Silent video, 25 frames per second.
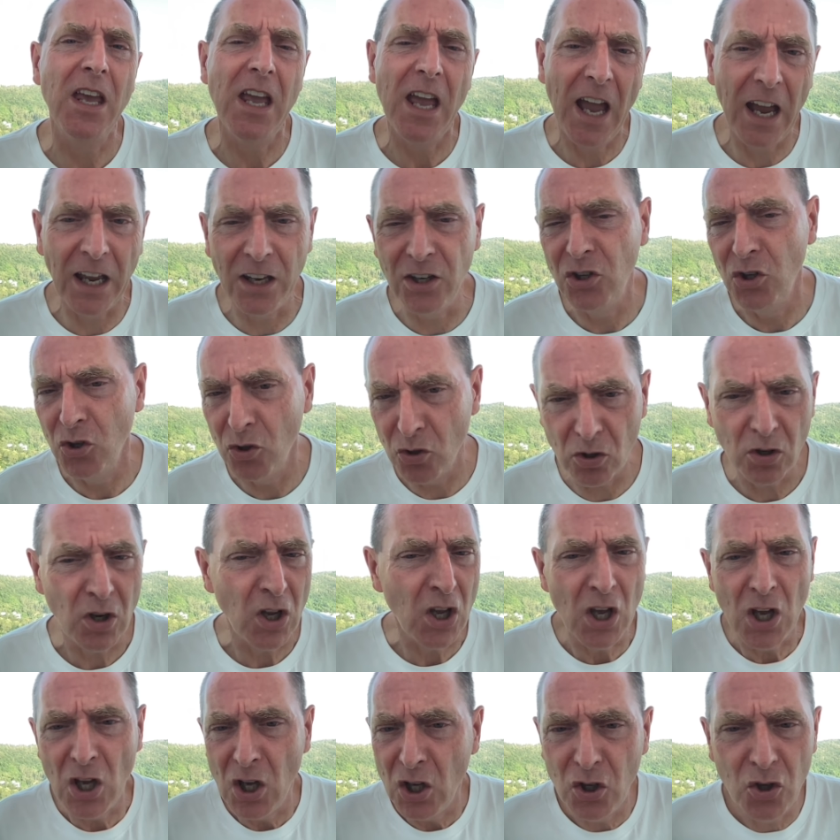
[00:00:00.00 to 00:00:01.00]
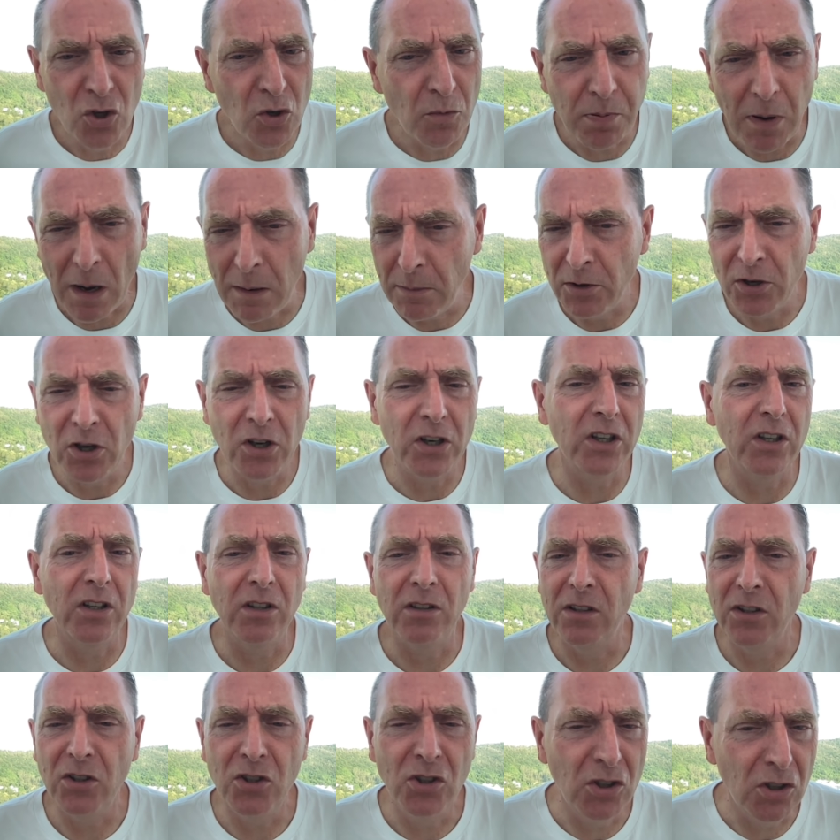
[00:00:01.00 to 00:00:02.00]
and you're probably going
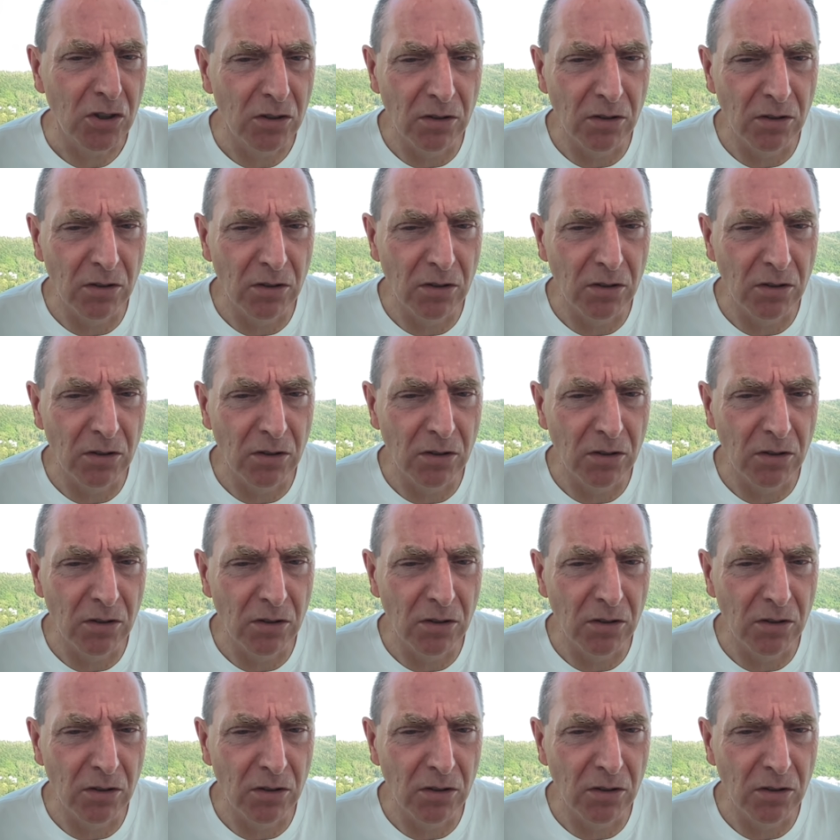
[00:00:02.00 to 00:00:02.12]
to